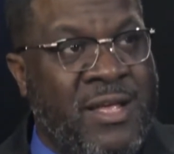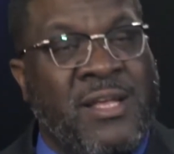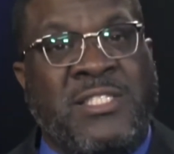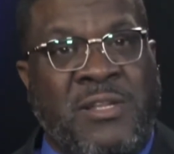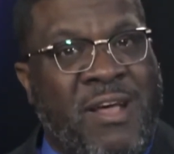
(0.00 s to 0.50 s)

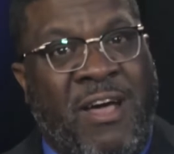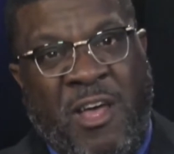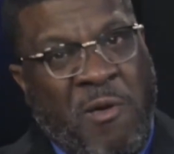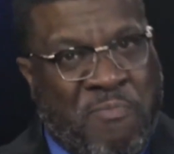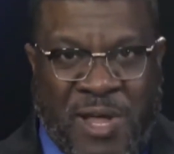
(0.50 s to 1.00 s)
So now I
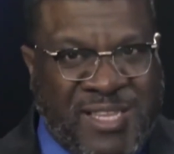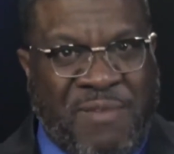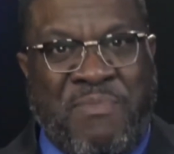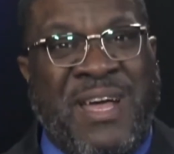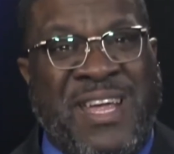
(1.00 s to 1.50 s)
unplugged the
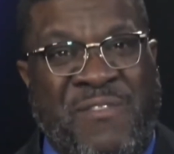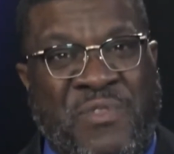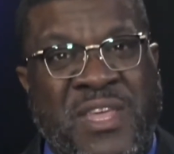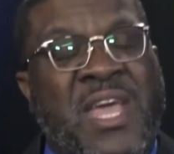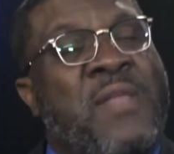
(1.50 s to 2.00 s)
button,
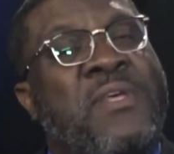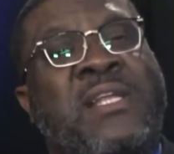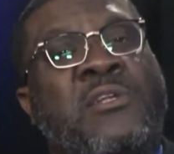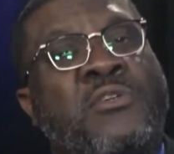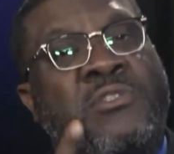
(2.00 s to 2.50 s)
and then I
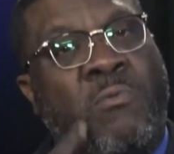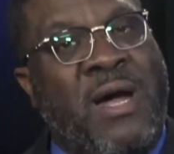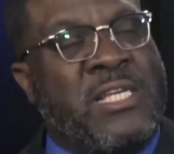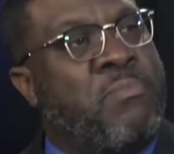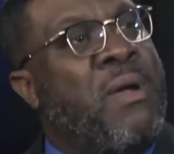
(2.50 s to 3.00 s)
learned to
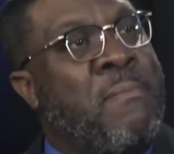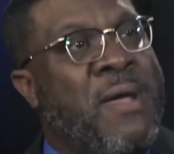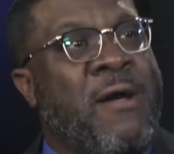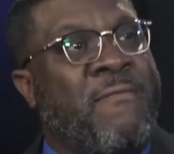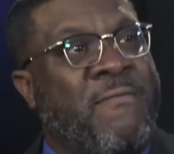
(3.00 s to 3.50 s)
watch my
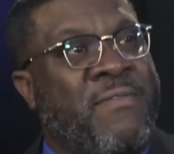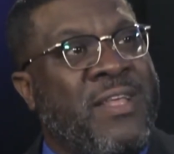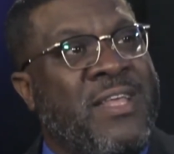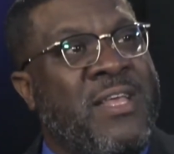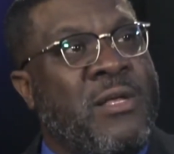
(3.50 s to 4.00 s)
mouth.
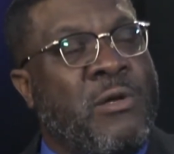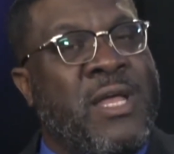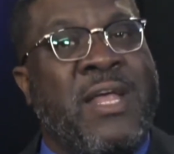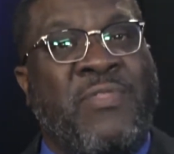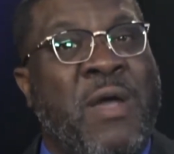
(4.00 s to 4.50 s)

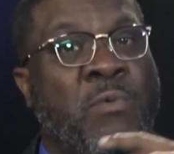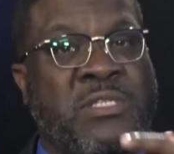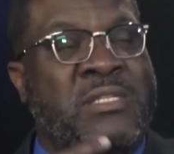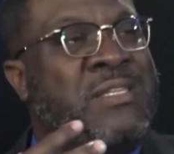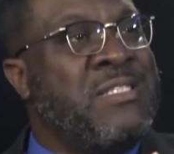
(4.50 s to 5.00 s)
Okay, that was
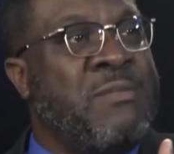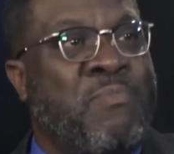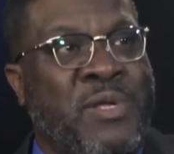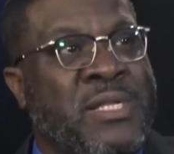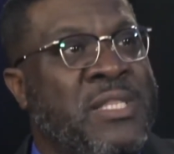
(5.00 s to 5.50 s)
a
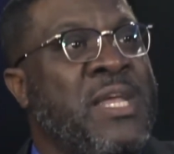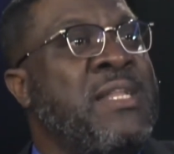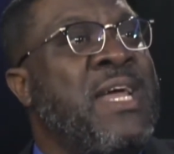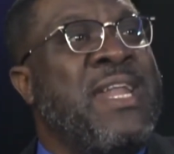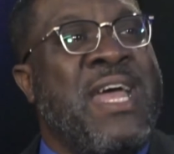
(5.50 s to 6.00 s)
disciplined
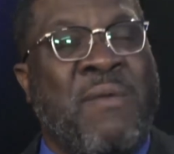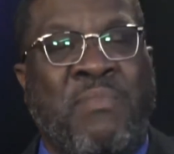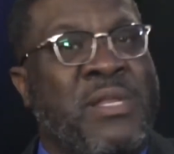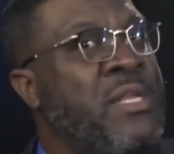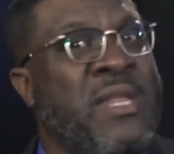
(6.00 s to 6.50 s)
thing that
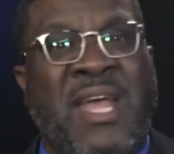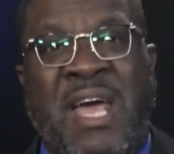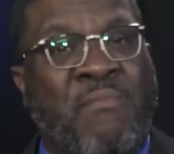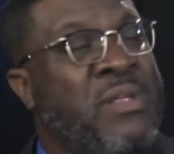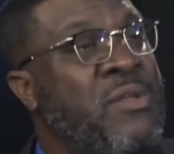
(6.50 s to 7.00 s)
happened.
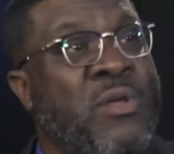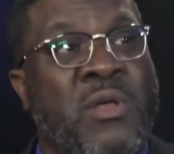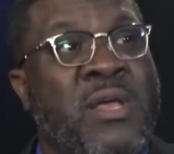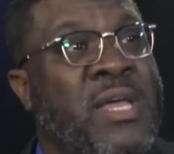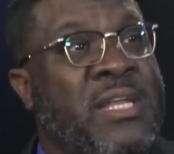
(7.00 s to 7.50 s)

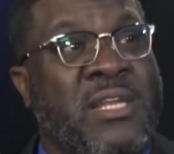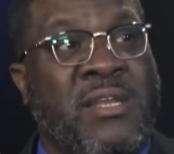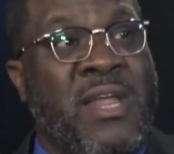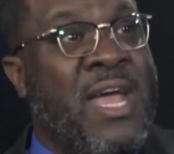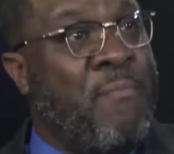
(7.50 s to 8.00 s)
It
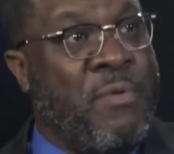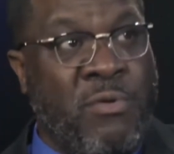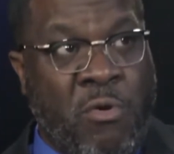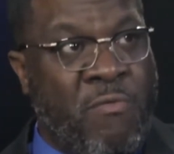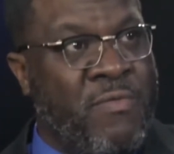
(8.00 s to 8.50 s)
didn't
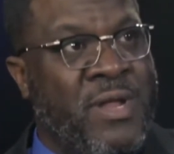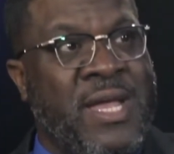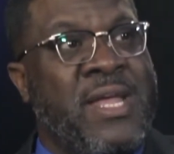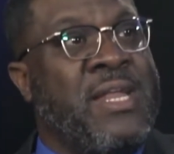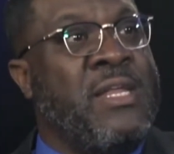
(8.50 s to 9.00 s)
happen
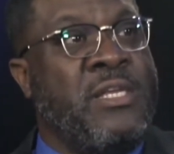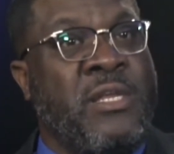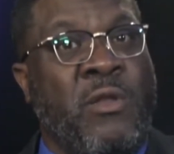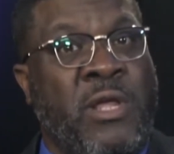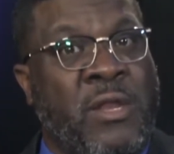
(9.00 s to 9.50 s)
overnight, and it
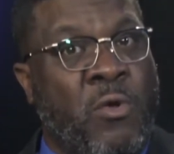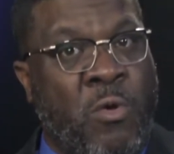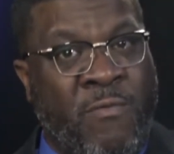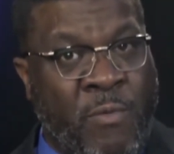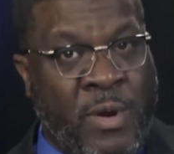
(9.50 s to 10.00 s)
didn't get
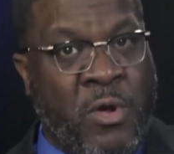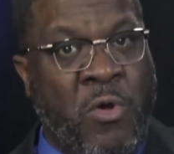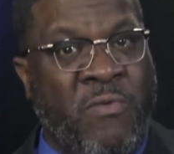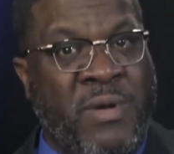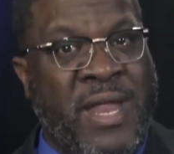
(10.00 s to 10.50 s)
over it
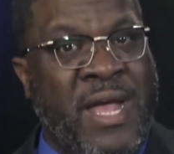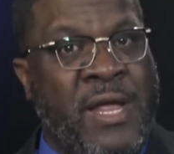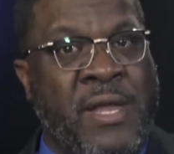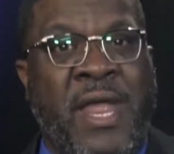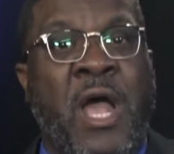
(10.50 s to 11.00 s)
overnight.
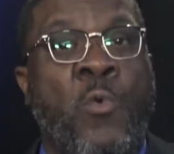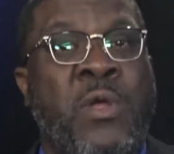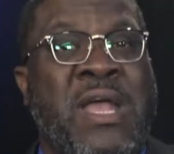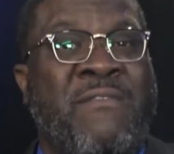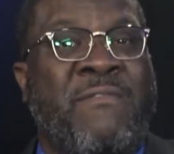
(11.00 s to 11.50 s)
And now
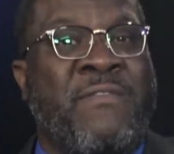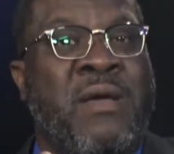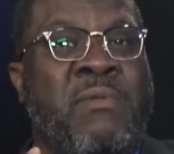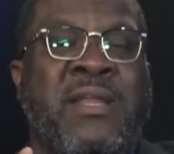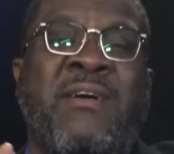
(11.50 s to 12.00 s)
we have a
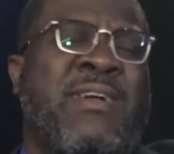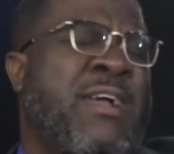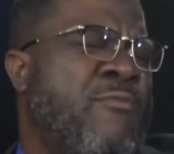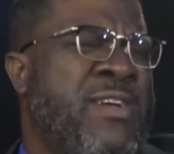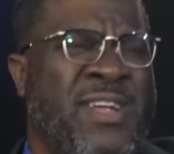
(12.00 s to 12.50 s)
family. Now I got
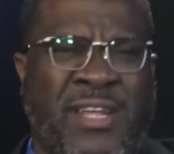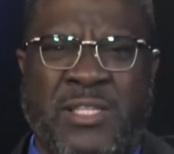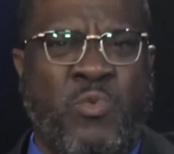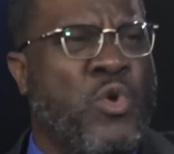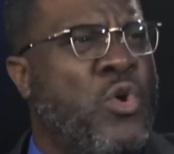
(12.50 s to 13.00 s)
grandkids.
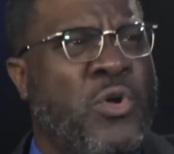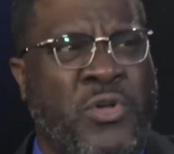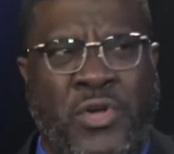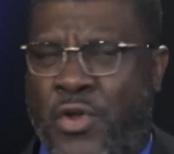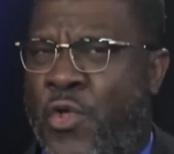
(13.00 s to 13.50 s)
We're all
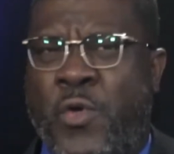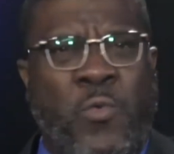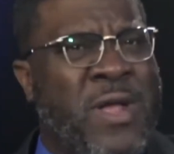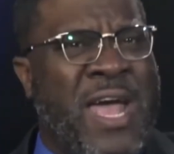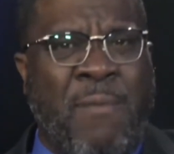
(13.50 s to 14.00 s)
good.
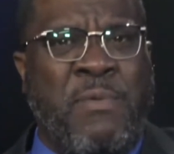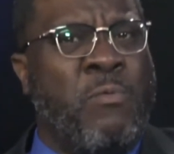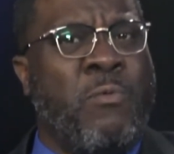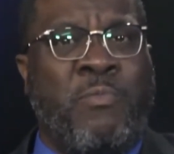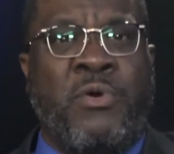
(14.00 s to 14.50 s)
We're happy.
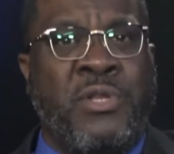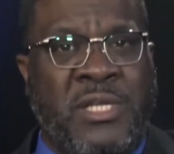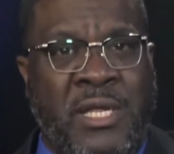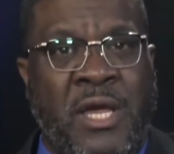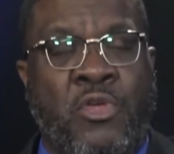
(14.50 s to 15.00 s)
We're building
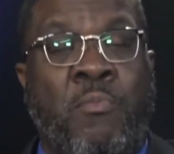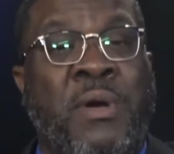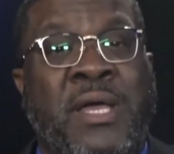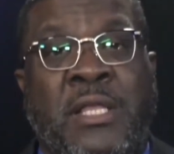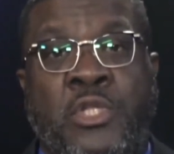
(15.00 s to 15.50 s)
together.
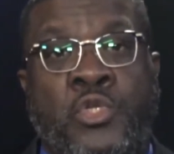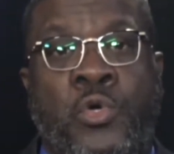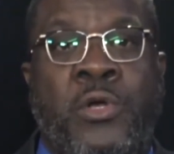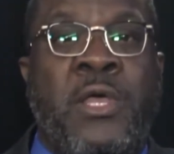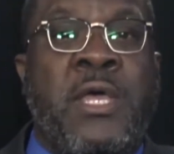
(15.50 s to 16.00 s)
But it
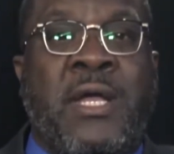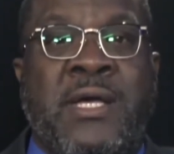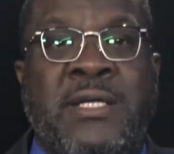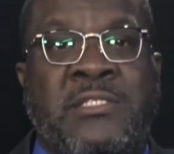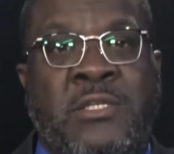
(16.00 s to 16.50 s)
took
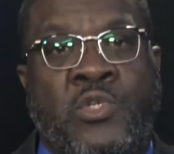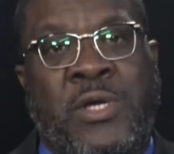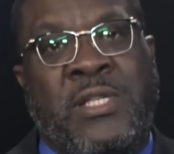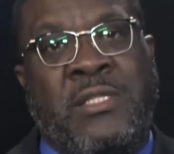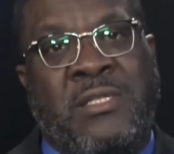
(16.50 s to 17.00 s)

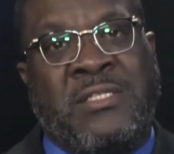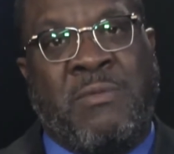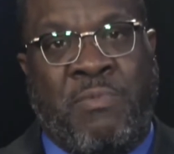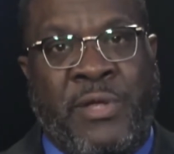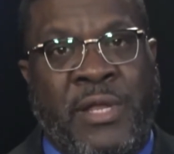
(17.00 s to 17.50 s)
concentrated
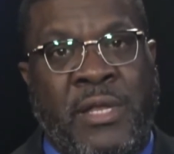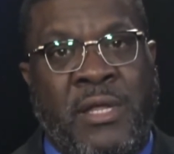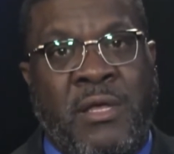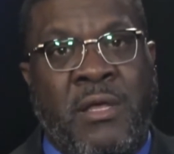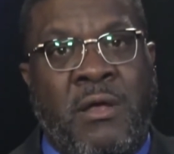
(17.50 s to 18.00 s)
discipline
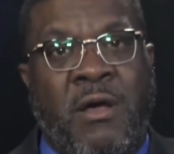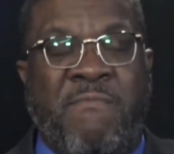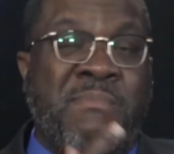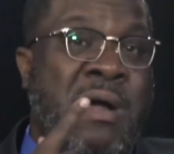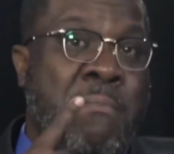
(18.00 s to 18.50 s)
of
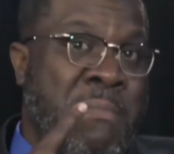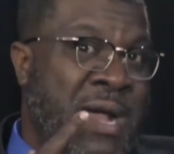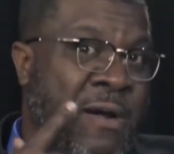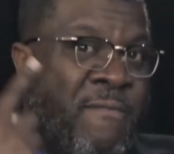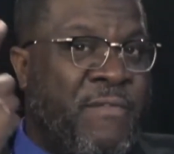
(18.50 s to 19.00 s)
my
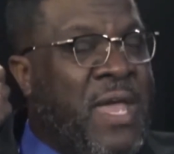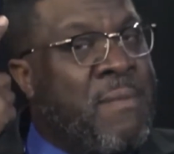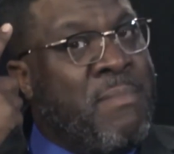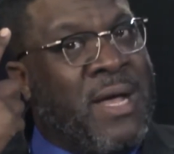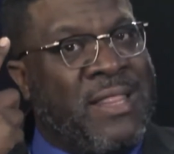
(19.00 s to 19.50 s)
mouth
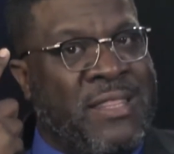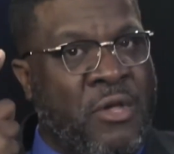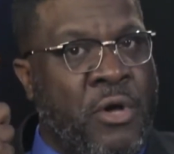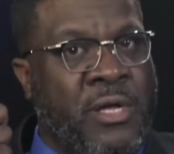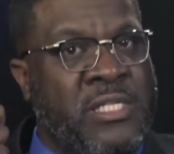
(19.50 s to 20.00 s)
and my
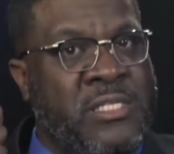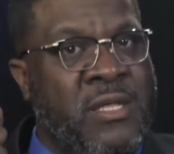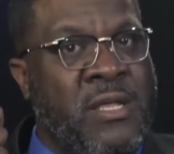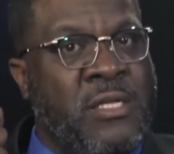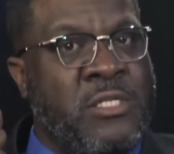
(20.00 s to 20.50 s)
thoughts
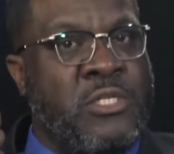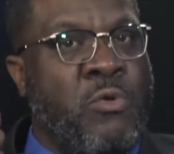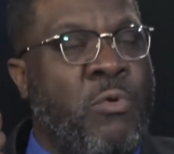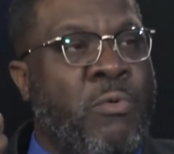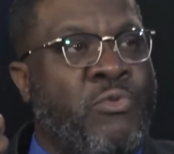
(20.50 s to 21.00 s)

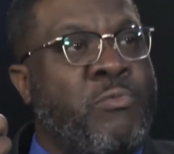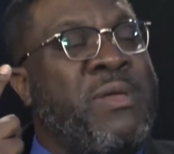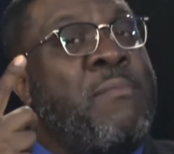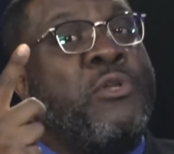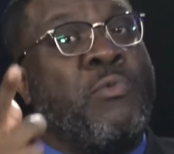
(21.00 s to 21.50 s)
so to
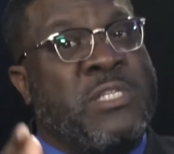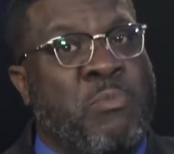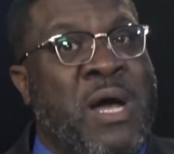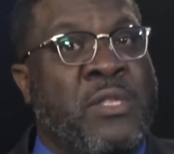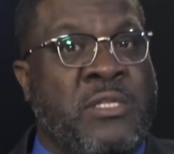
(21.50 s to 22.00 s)
be able to
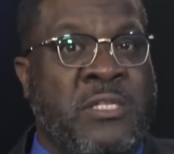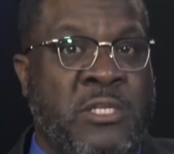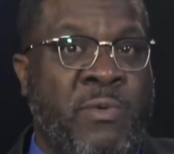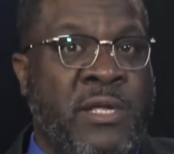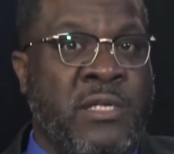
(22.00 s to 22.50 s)
respond to the
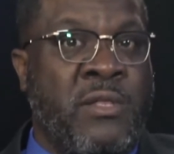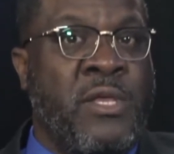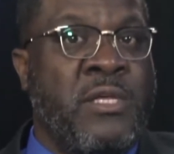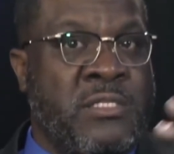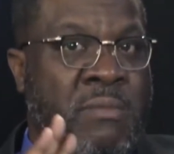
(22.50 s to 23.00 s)
situation.
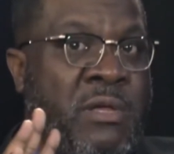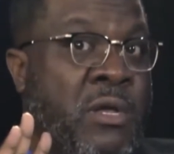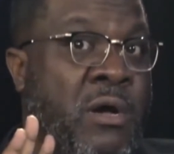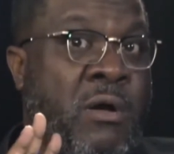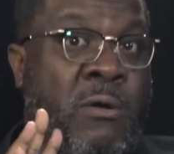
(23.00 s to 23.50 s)
Some of
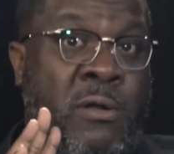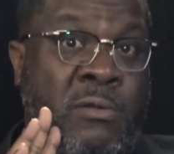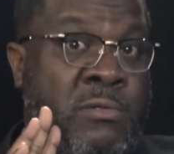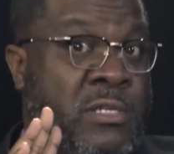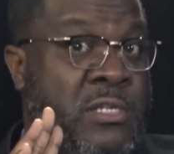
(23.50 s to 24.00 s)
y'all are
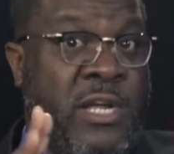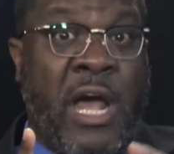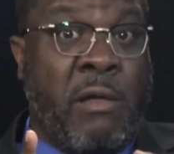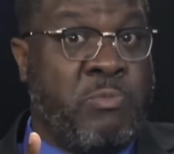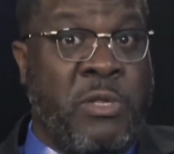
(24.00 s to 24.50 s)
losing
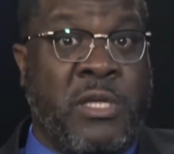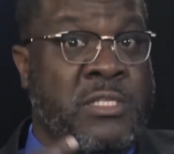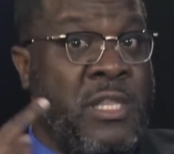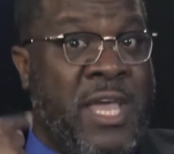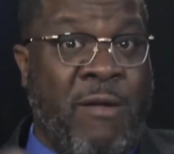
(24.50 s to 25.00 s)
jobs
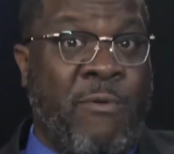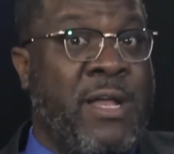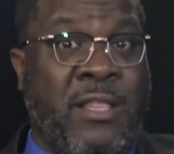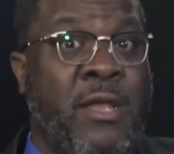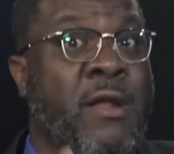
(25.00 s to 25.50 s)
because of that
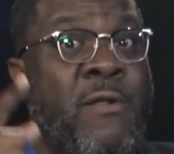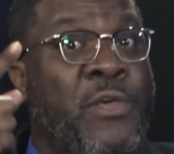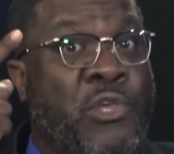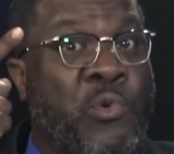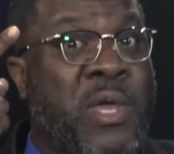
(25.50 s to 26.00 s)
right there.
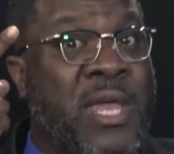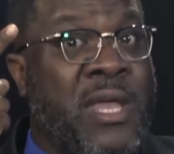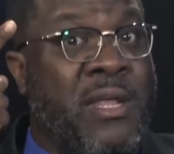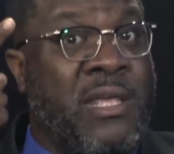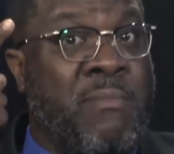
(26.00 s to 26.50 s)
You
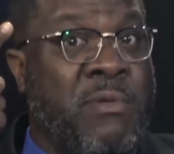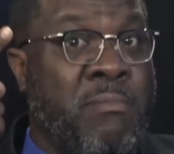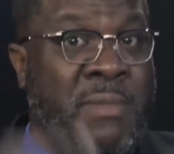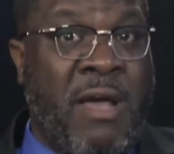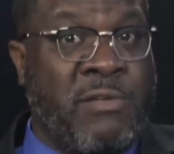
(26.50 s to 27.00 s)
can't keep your
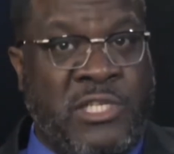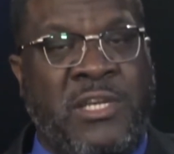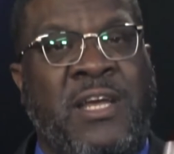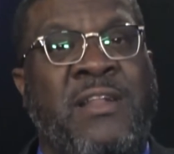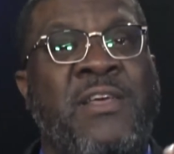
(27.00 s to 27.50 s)
mouth
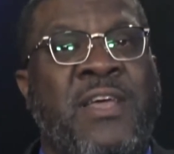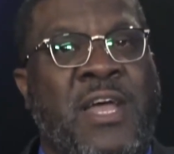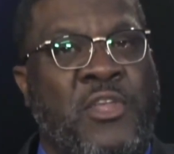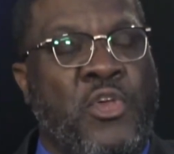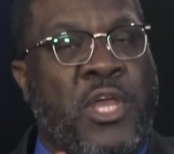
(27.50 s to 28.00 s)
shut
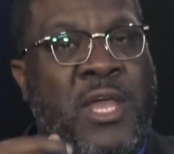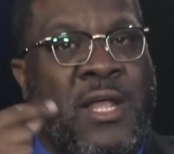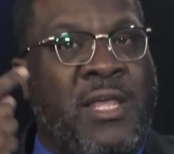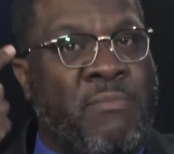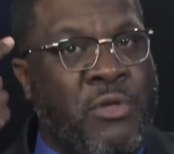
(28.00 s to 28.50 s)
and you
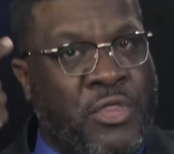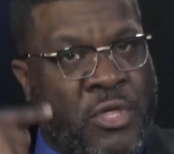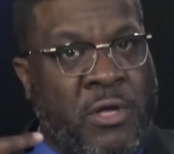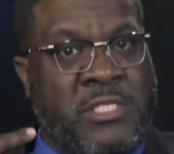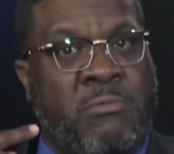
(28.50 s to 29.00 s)
can't keep your
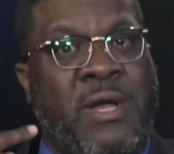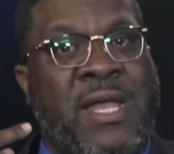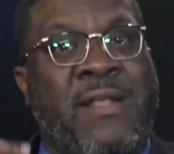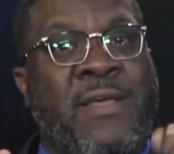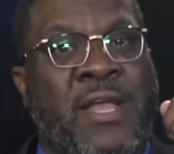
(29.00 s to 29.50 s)
thoughts
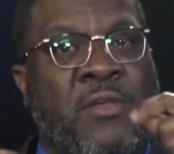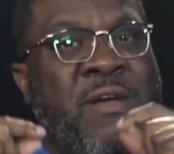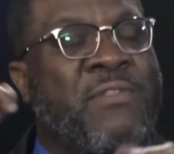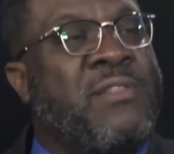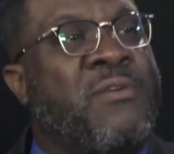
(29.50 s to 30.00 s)
right. And you
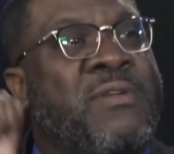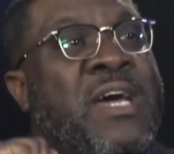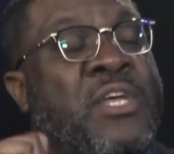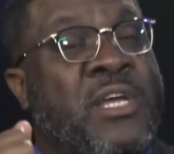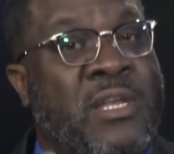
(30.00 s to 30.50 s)
have to learn
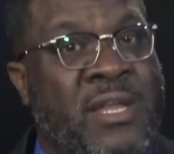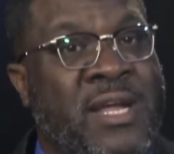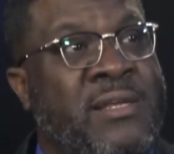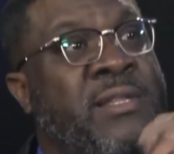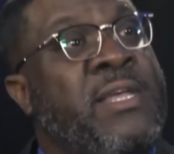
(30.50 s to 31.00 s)
how to connect